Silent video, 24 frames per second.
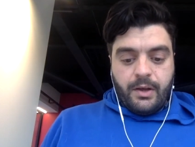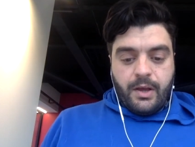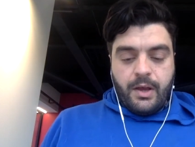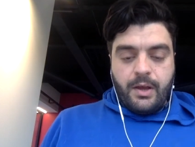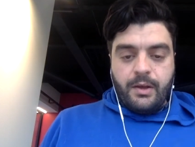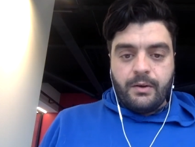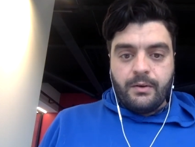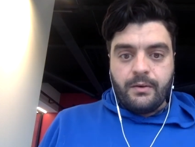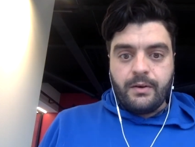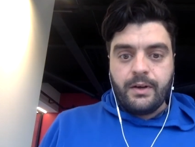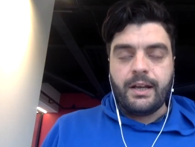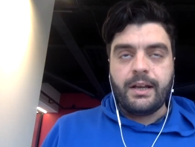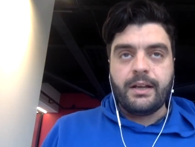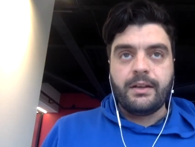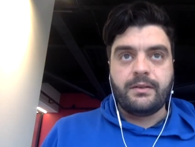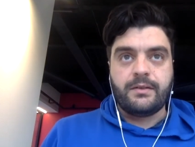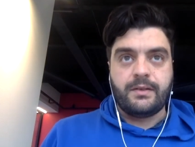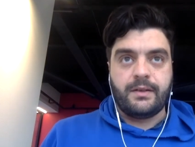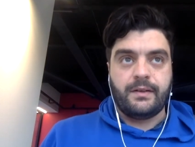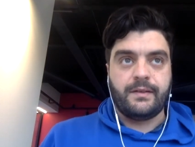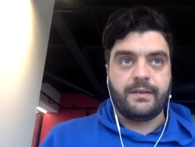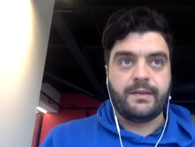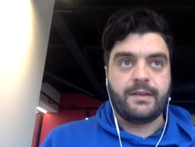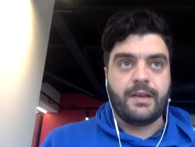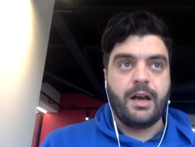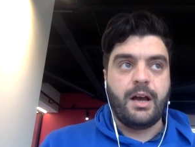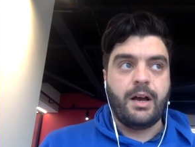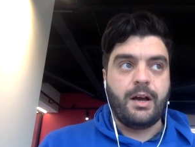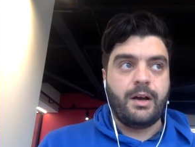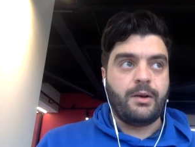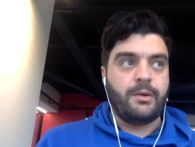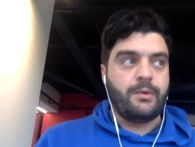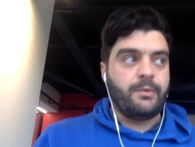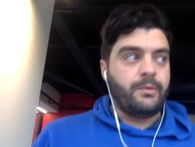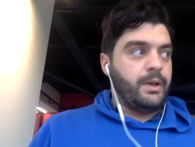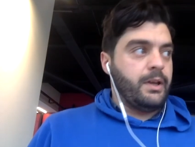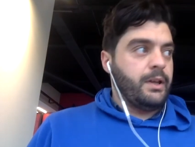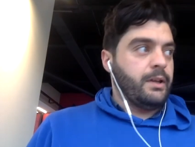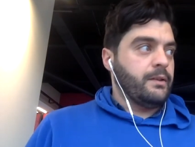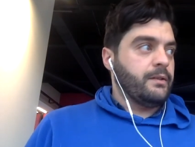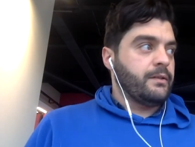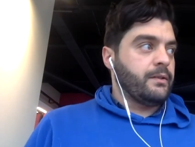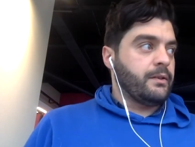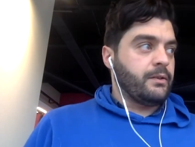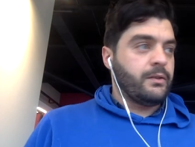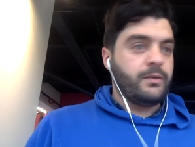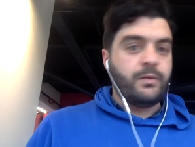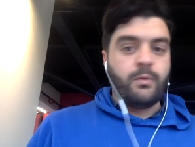really just how
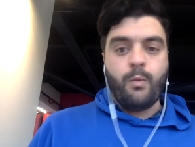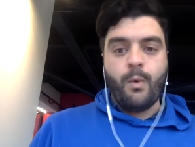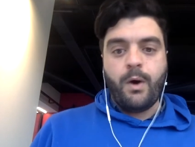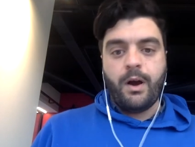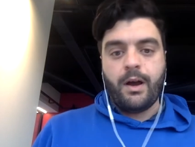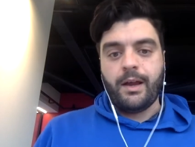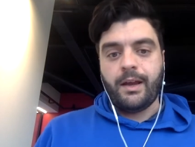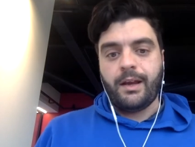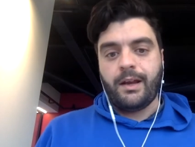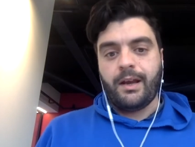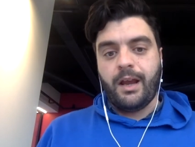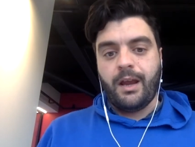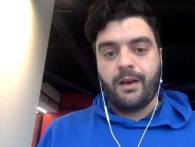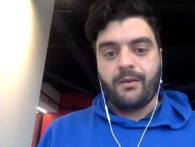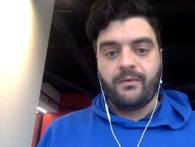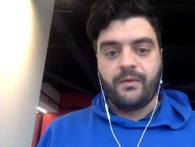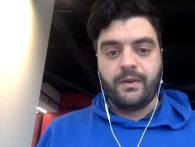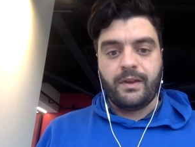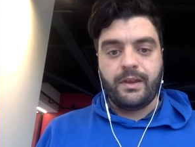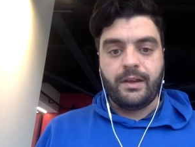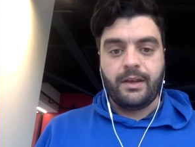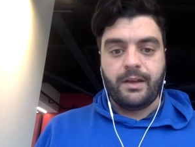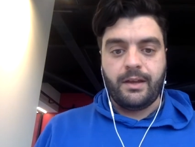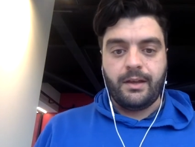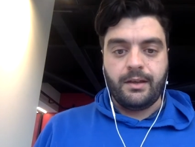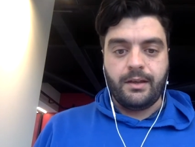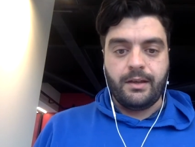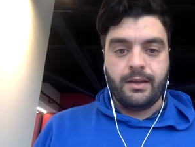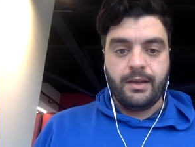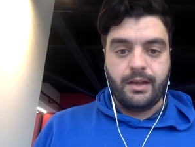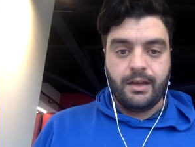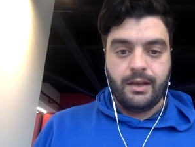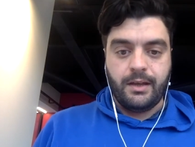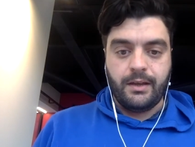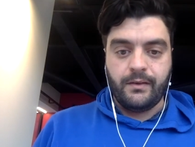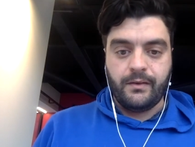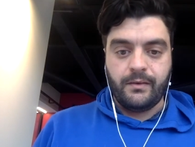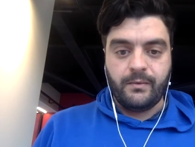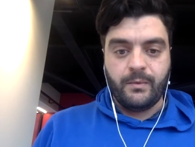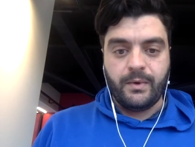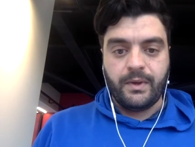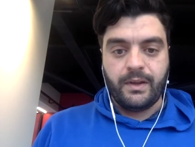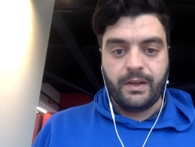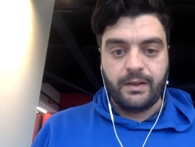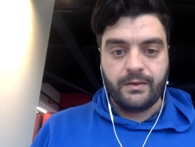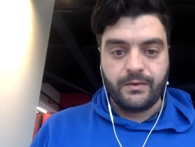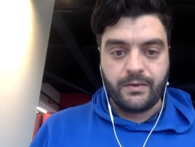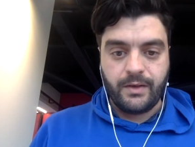intertwined everything is
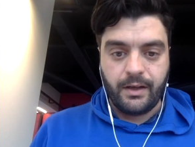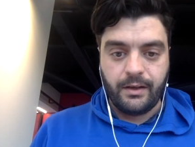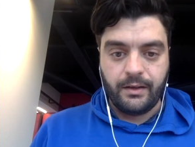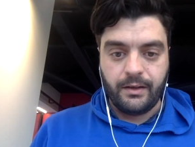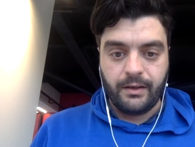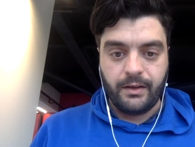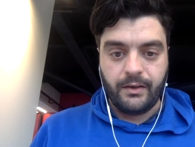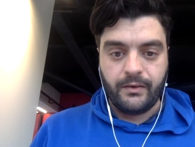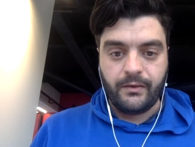with each other.